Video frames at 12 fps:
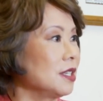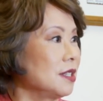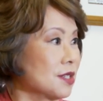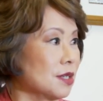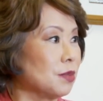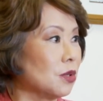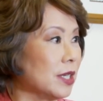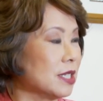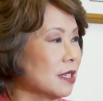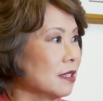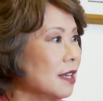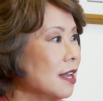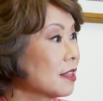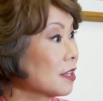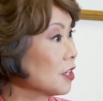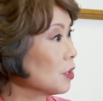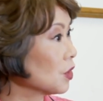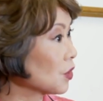disappointed
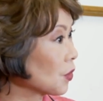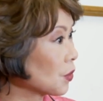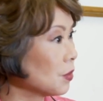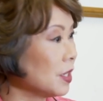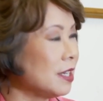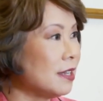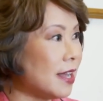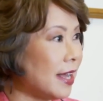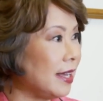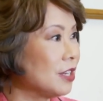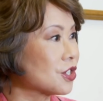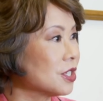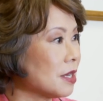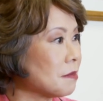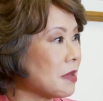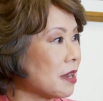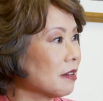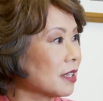that there were 3 Asian
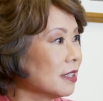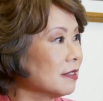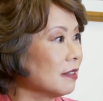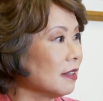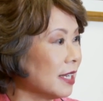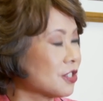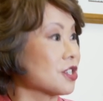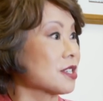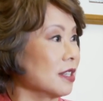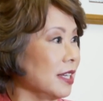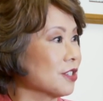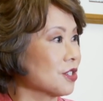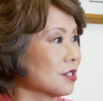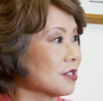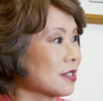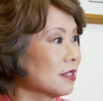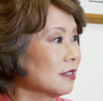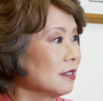American
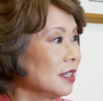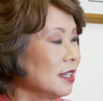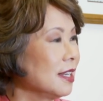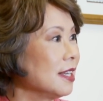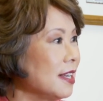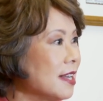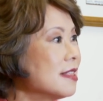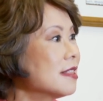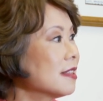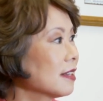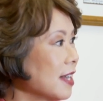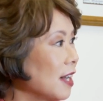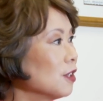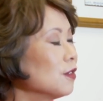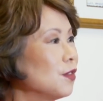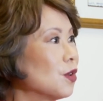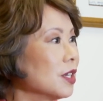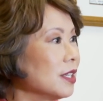legislators in the
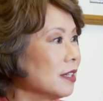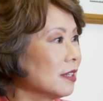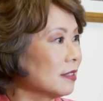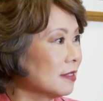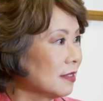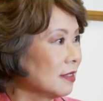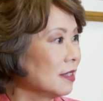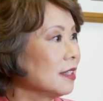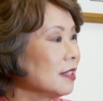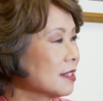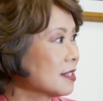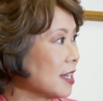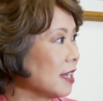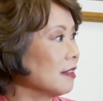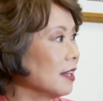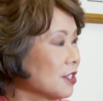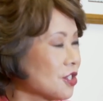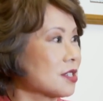California state
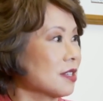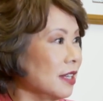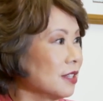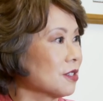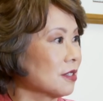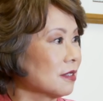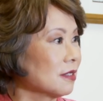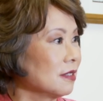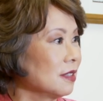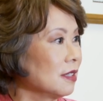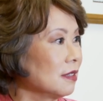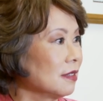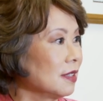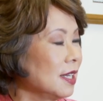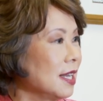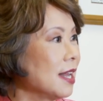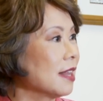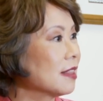legislature.
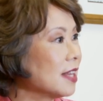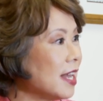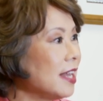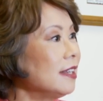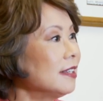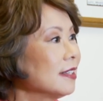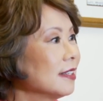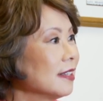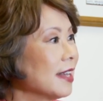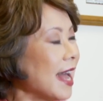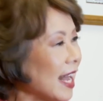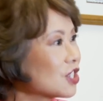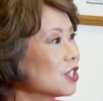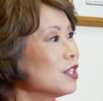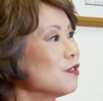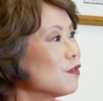They actually